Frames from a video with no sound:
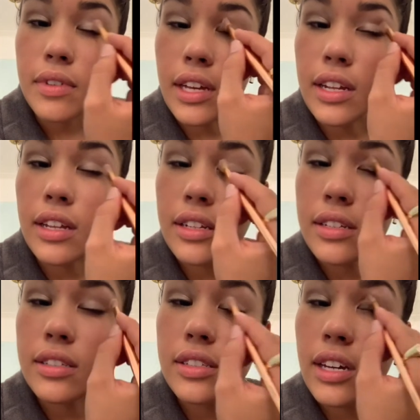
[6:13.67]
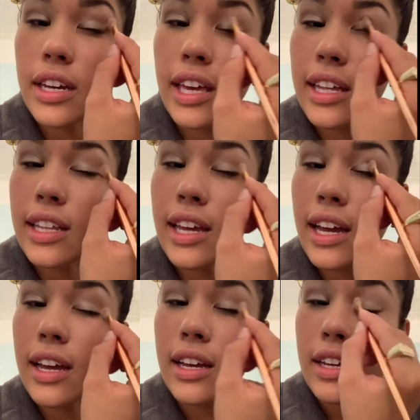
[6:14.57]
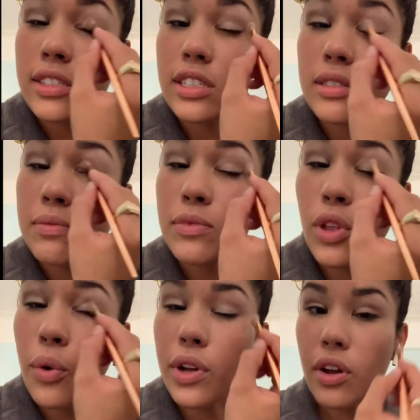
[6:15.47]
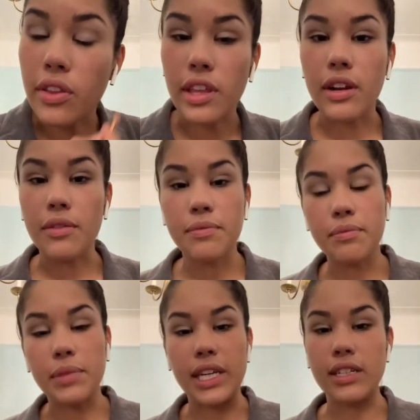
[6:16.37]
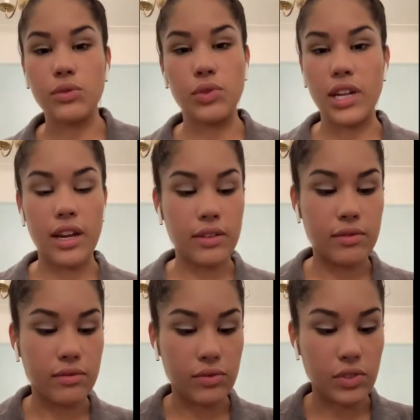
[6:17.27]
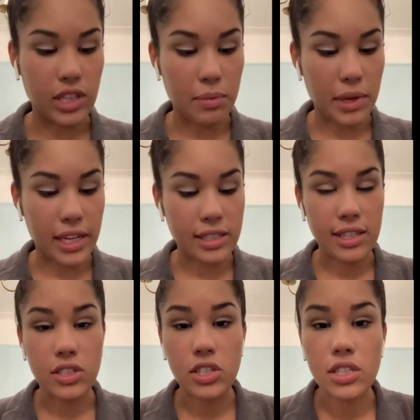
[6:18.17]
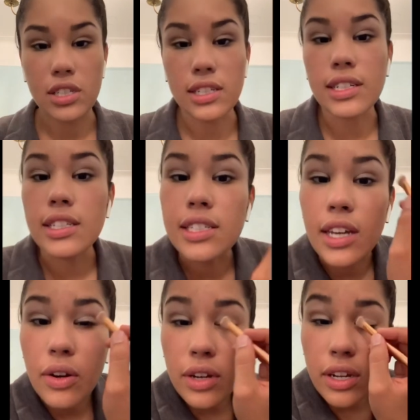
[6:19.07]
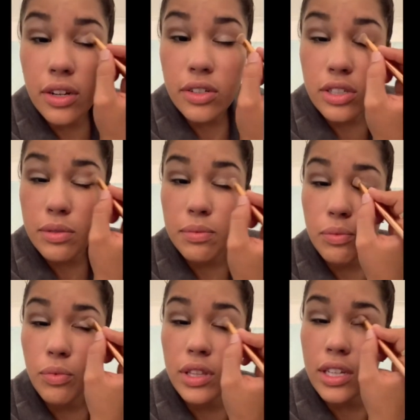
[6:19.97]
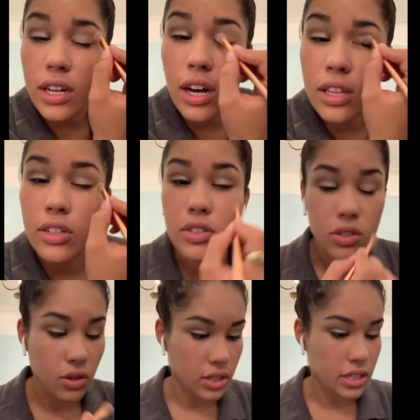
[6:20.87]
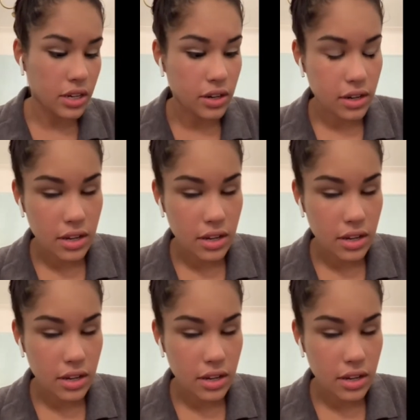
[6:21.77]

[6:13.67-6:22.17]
And then again, like just throw it on there because we're not really paying attention to detail here. You just want the colors on there.